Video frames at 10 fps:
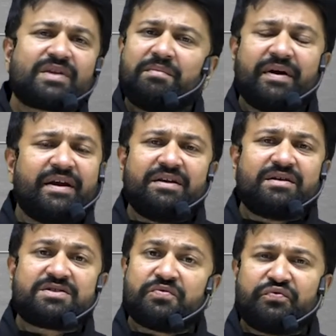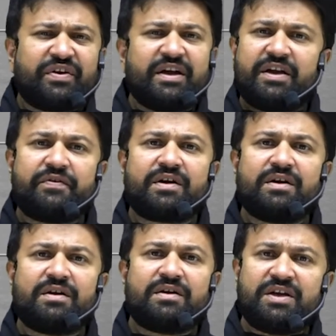My dear, it's a very
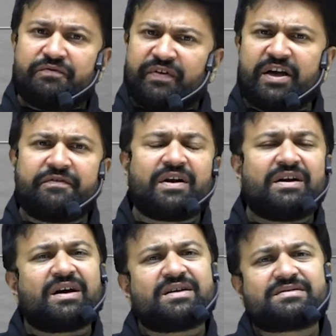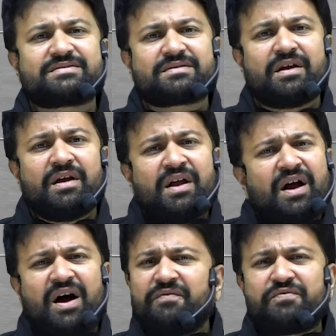difficult task.
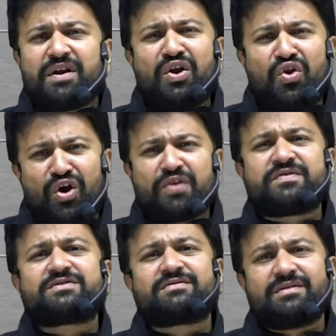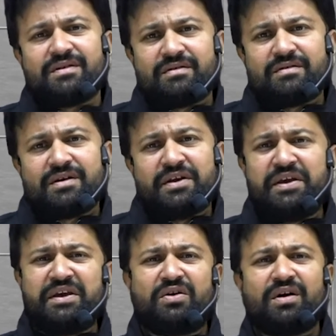After a lot of struggle,
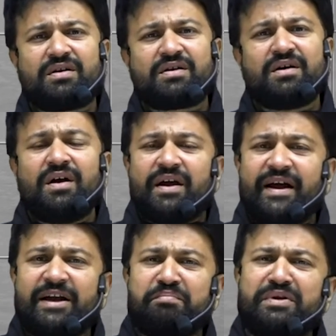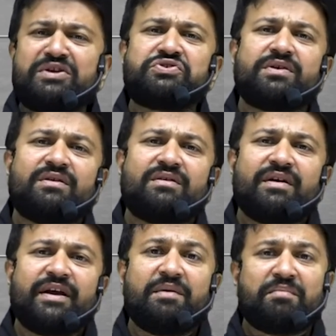he got an admission
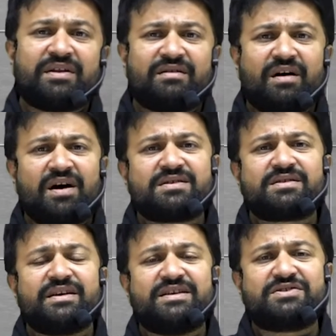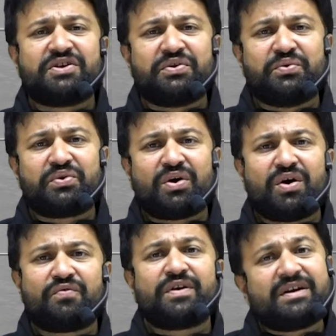in Madras Institute
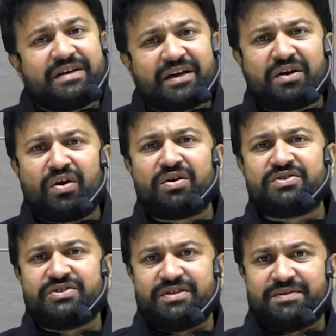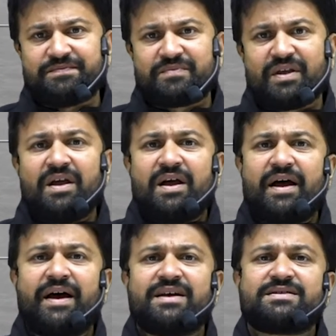of Technology
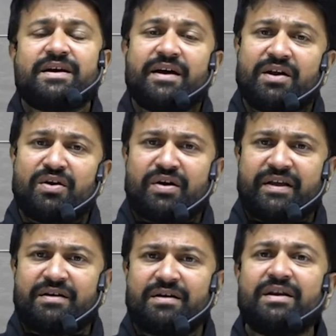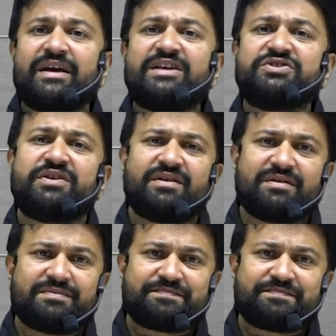as aeronautical engineer.